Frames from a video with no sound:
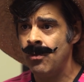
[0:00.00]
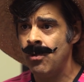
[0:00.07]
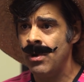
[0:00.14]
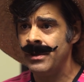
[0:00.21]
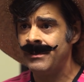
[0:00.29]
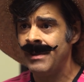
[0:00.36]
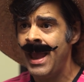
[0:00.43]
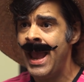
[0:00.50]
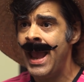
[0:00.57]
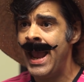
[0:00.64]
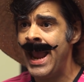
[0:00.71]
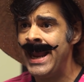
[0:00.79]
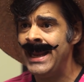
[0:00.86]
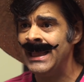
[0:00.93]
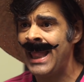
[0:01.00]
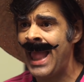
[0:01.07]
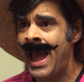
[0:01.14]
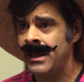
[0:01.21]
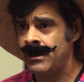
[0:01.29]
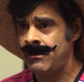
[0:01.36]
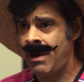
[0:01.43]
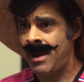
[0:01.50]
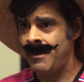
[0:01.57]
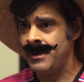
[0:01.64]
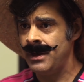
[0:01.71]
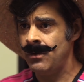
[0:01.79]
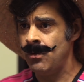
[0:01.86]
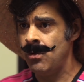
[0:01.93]
Awards, 8 Latin
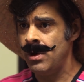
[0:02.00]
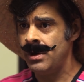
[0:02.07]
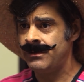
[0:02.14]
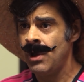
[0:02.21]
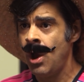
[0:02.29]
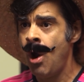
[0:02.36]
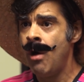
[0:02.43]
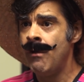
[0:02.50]
Grammy Awards,